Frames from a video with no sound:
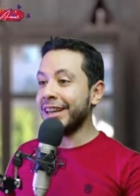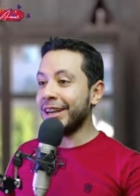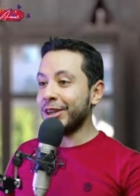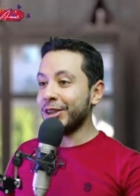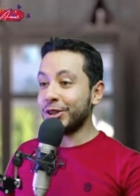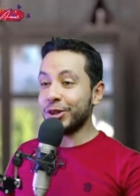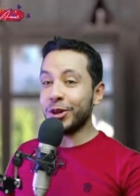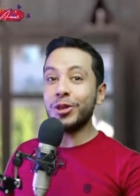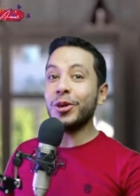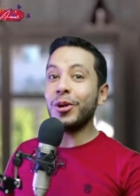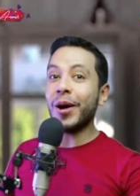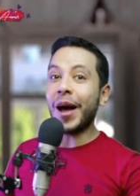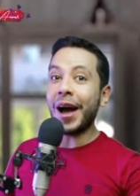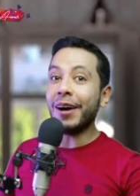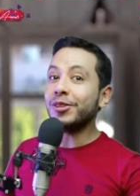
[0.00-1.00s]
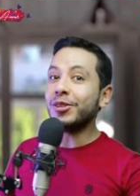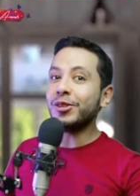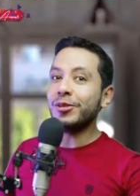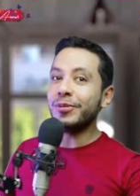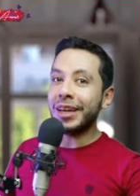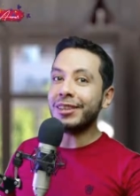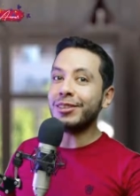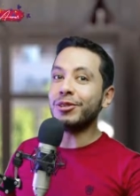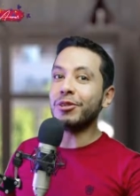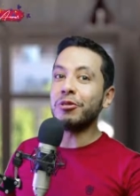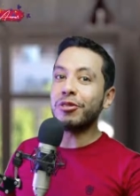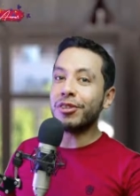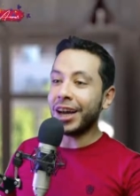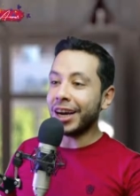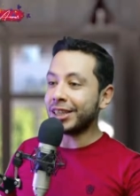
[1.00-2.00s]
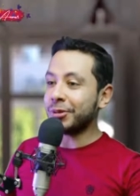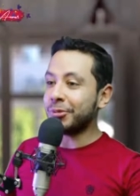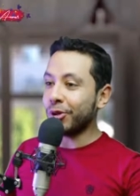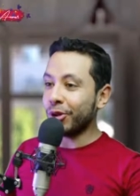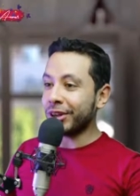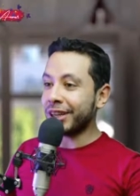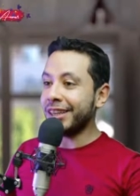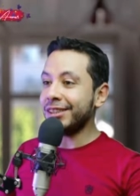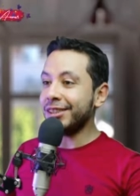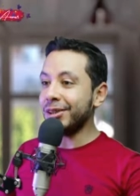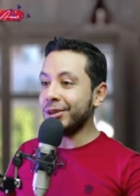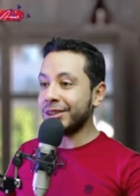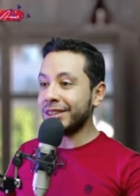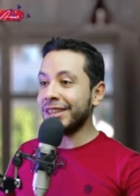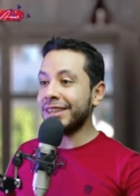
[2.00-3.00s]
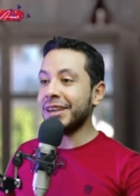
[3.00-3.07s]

show you how to make your flight booking using